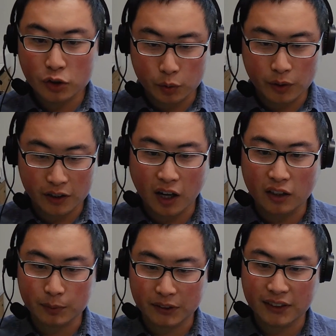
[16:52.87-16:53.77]
Julia
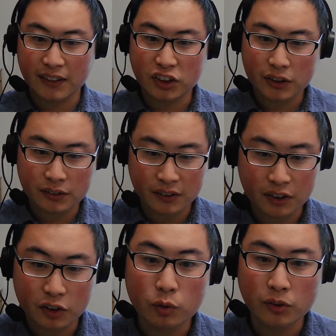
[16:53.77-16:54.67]
Kaltschmidt, and she's in
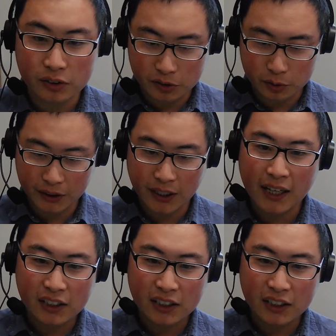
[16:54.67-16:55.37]
the neurosurgery.